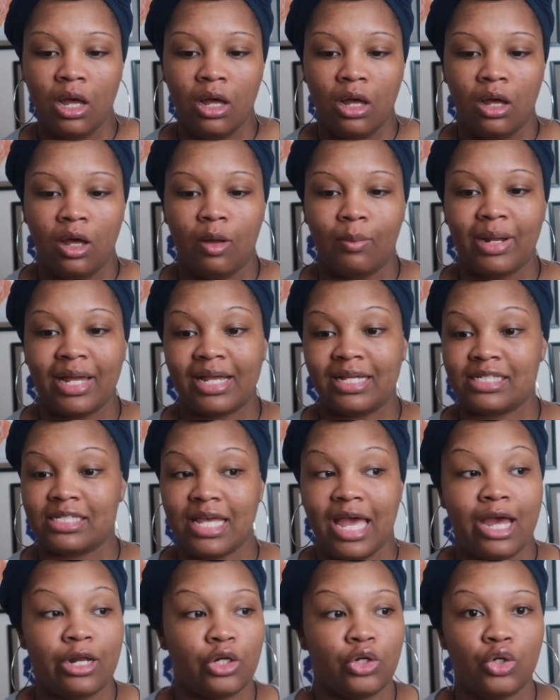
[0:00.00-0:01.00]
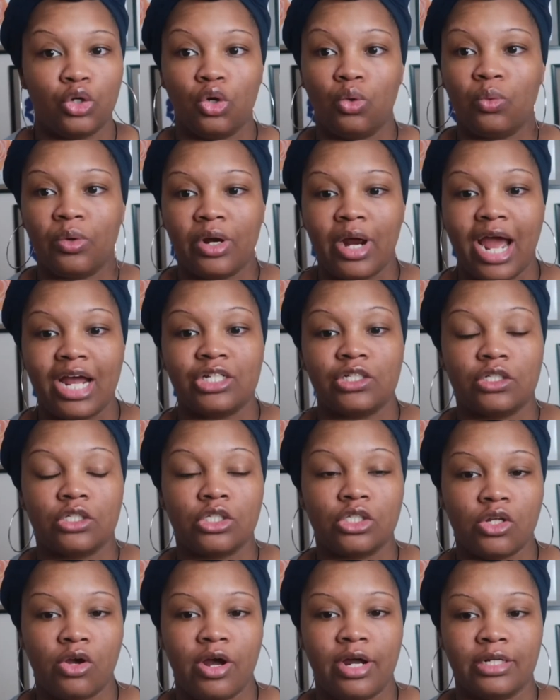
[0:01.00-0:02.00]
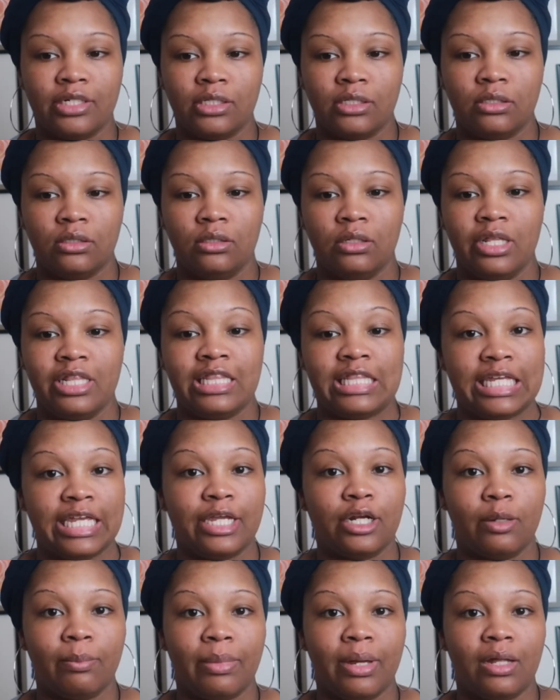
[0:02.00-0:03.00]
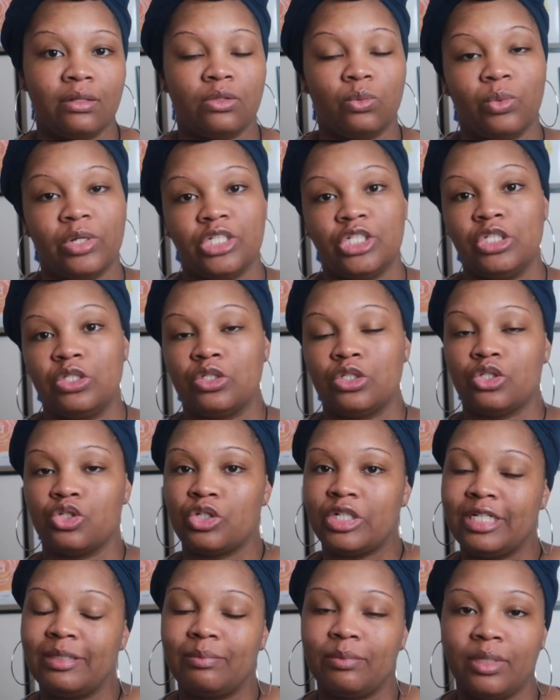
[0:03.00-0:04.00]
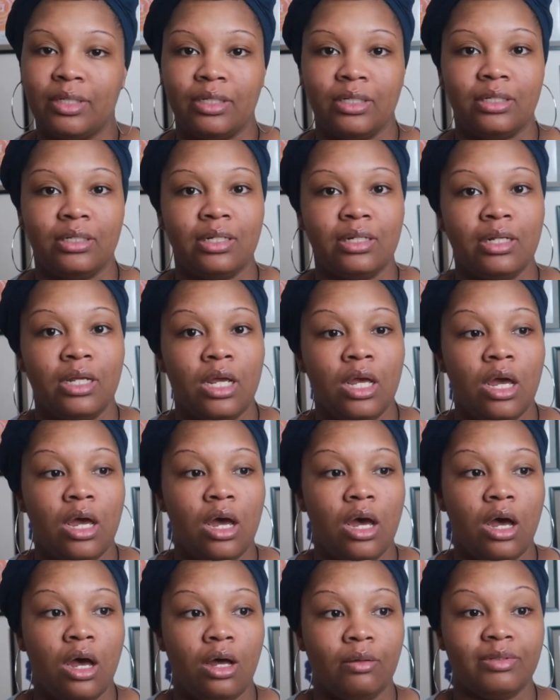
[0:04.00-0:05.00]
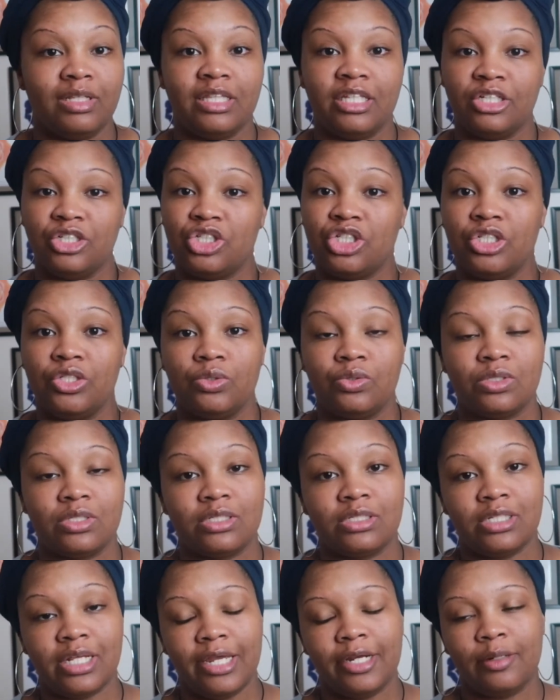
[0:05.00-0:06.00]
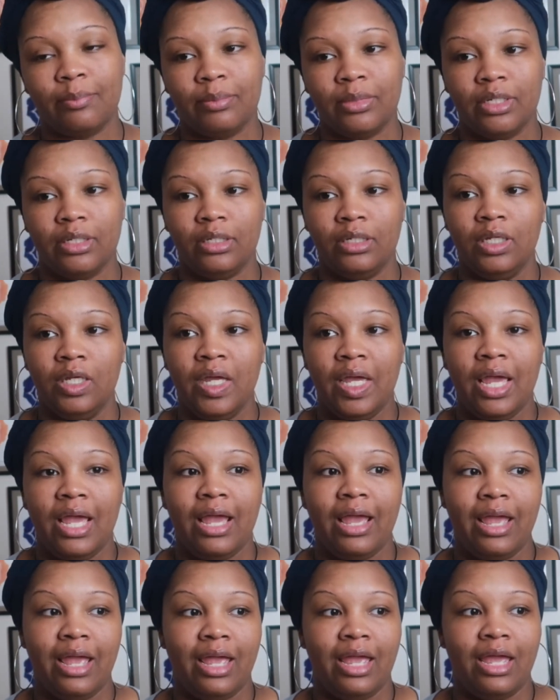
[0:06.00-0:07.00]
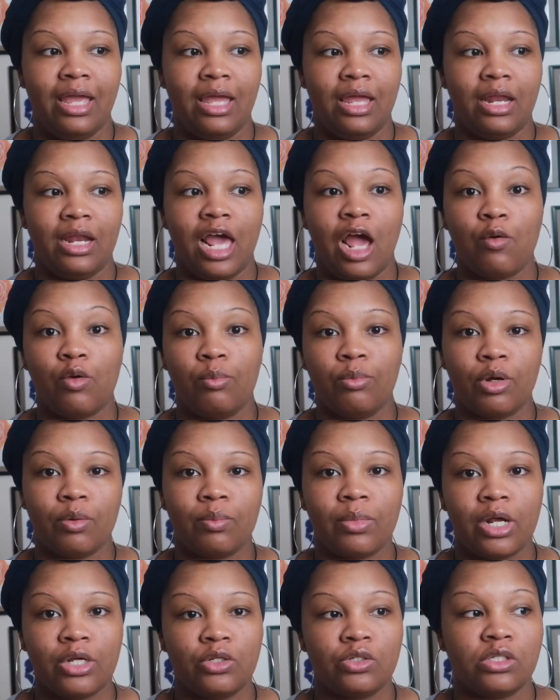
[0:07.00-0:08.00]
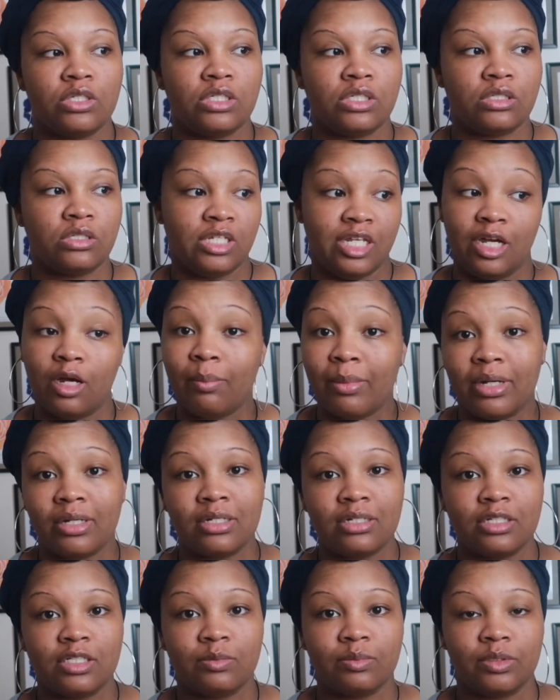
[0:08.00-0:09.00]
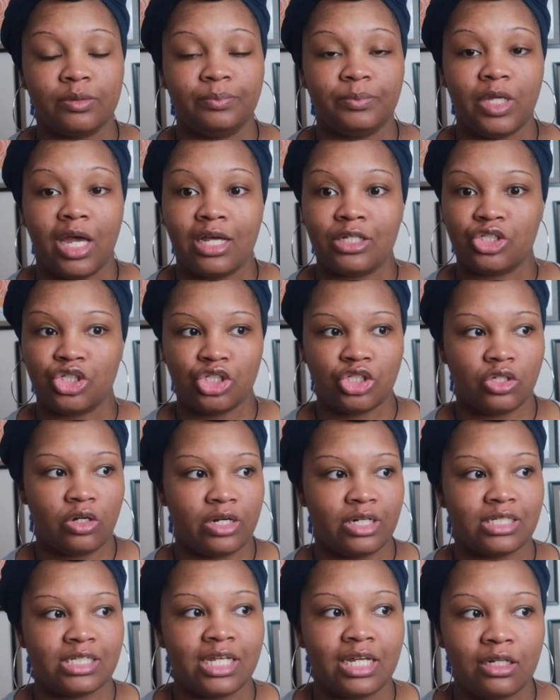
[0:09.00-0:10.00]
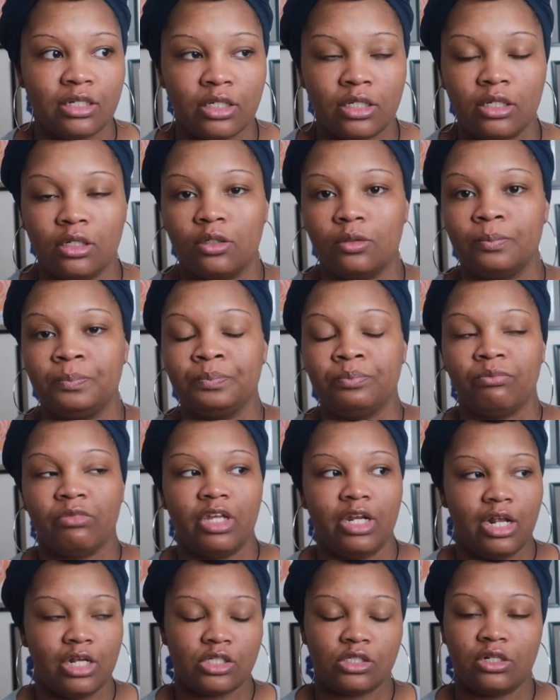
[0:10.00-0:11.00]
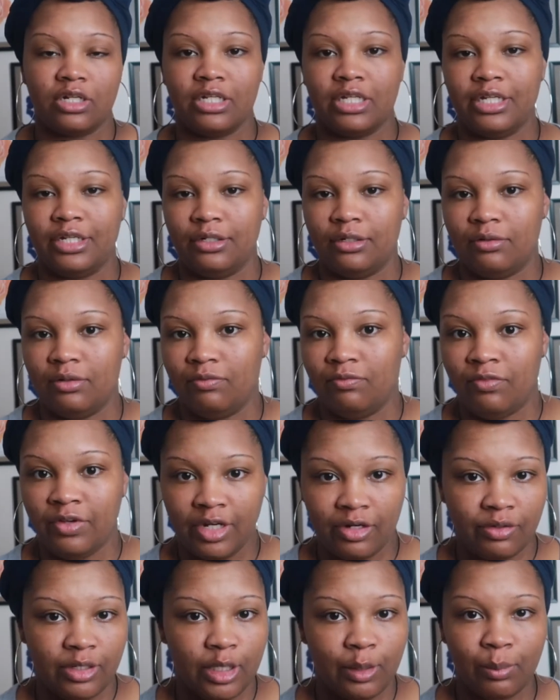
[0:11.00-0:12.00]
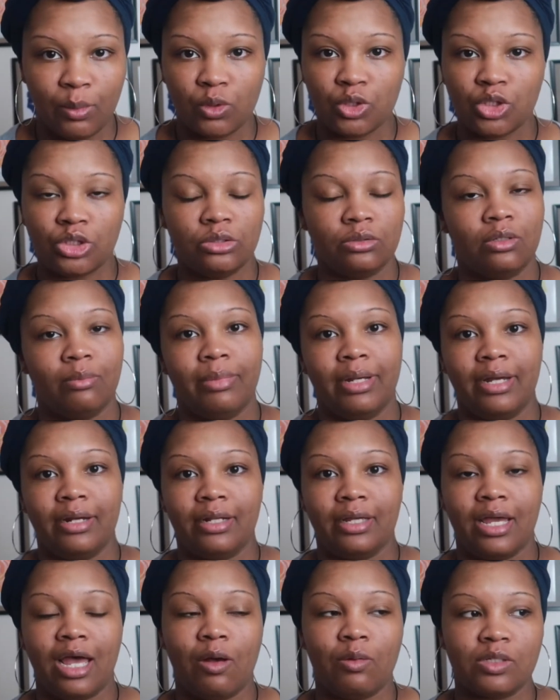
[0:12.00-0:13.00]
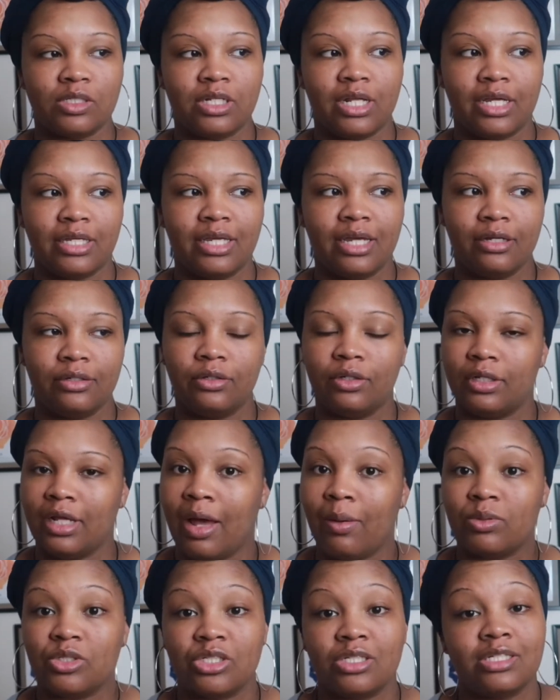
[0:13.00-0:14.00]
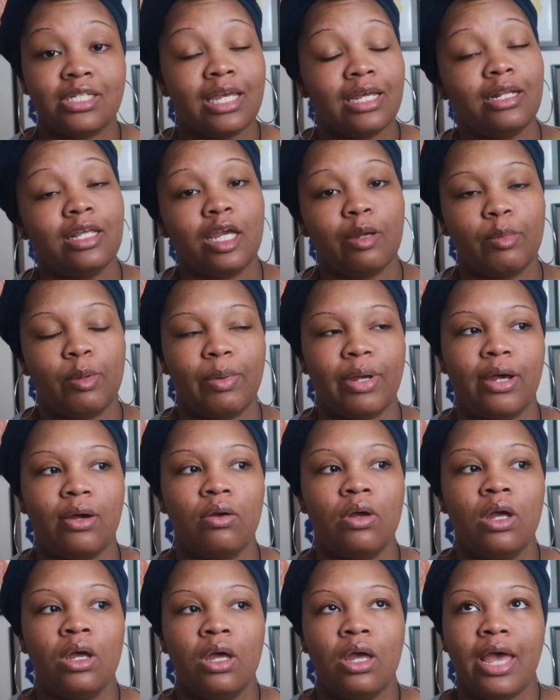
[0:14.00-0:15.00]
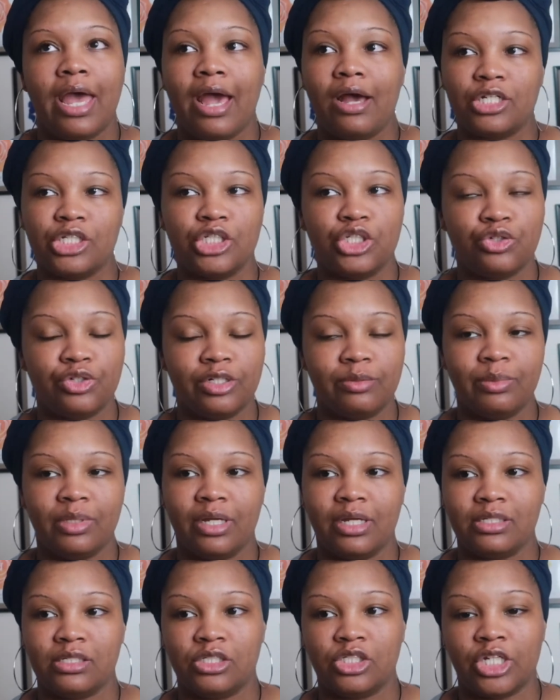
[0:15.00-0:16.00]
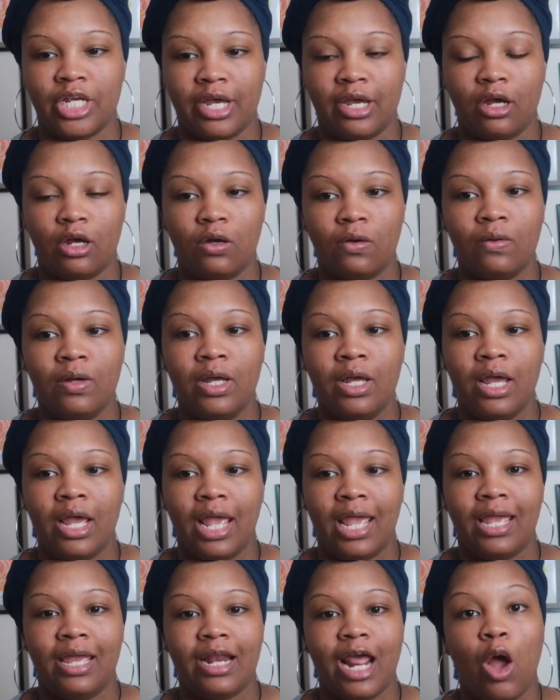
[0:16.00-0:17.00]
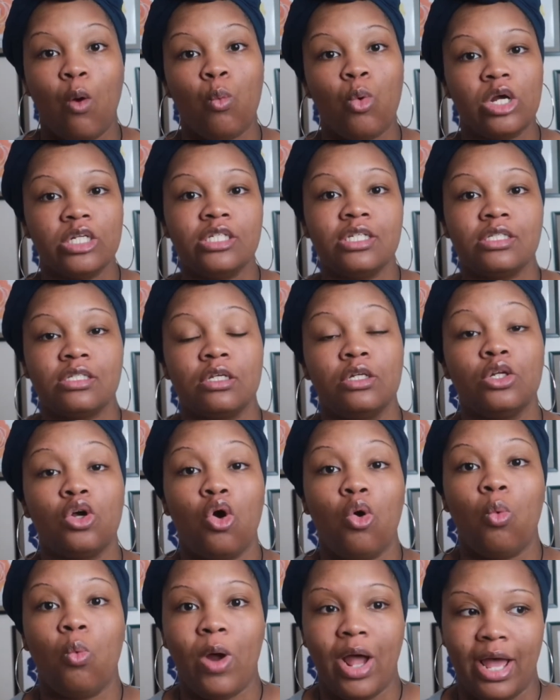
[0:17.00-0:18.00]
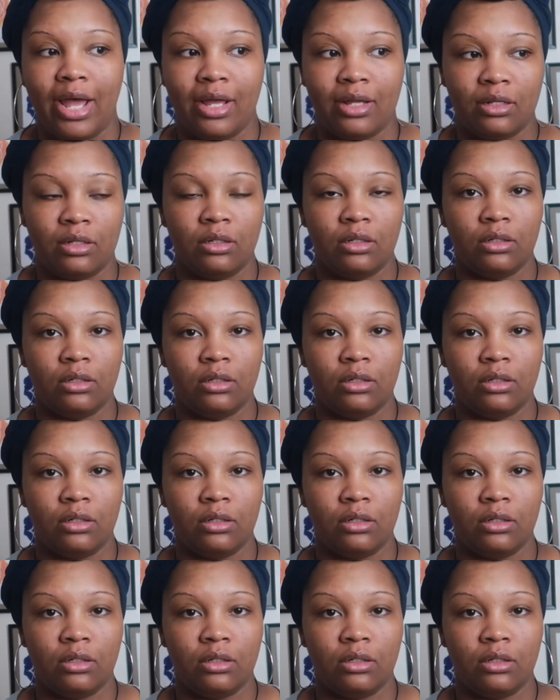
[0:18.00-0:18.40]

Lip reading: Like I said, out of nowhere, I just started thinking about the way she used to treat me, the things she used to say to me. And I remember I used to tell my husband, I just started telling him, and I started getting very emotional about it. I was like, yeah, I was just telling him about how she treated me as a child. And I wanted to know why.